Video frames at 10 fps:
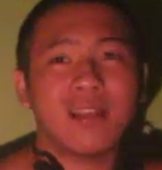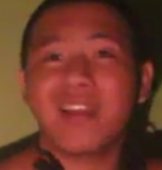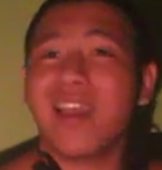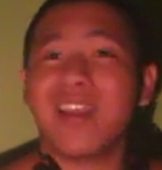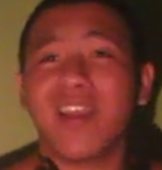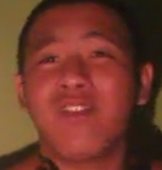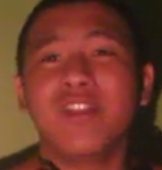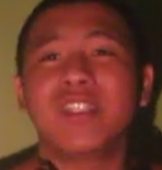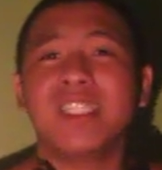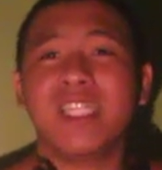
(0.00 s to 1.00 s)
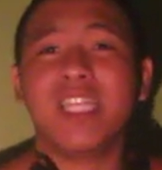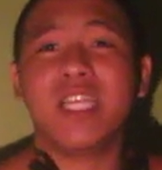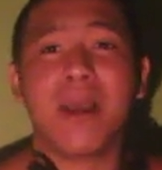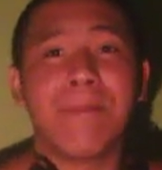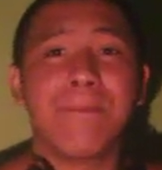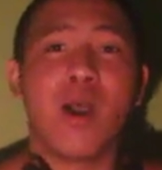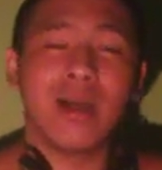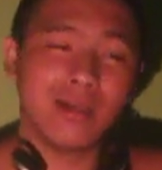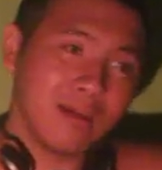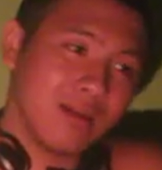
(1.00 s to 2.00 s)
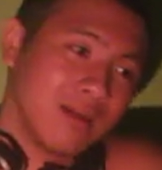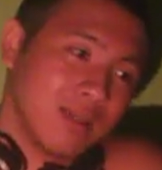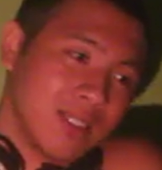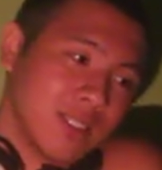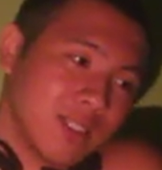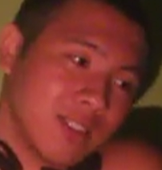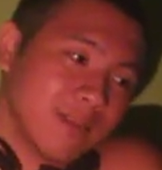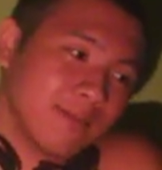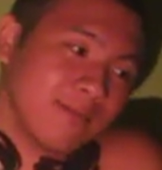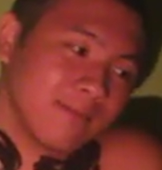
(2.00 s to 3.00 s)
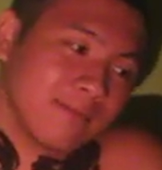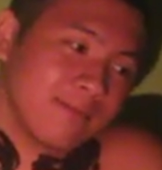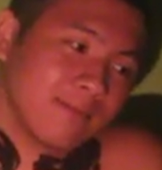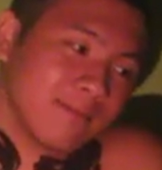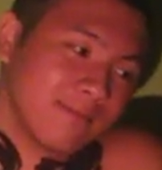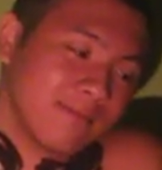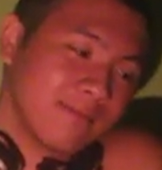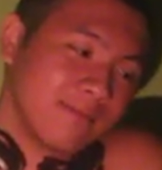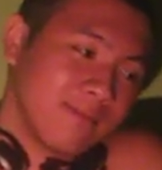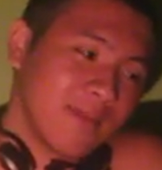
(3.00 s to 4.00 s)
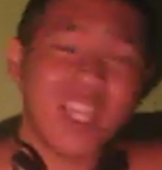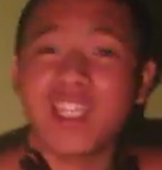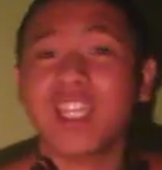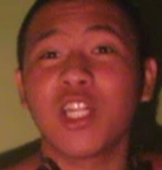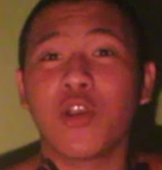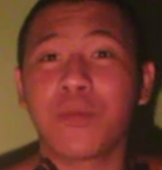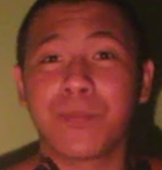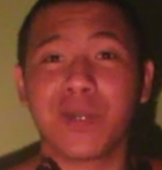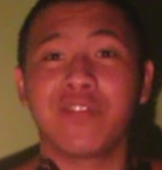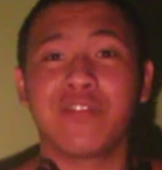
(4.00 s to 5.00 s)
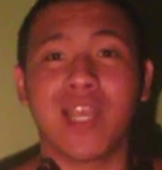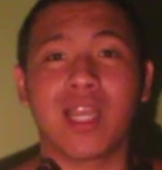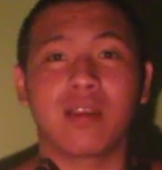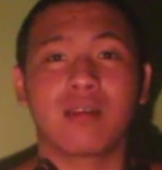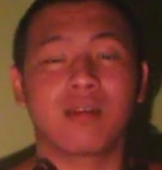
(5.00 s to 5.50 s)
Like, if you see models that look perfect,